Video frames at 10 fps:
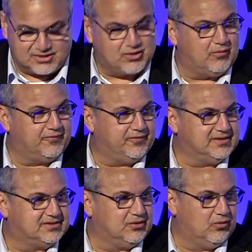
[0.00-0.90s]

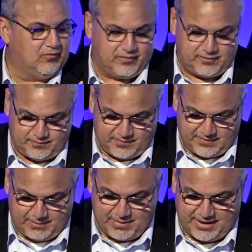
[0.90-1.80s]
conference over the
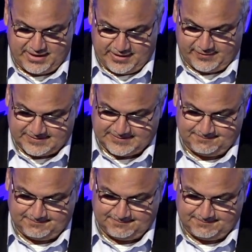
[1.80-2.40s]
many years,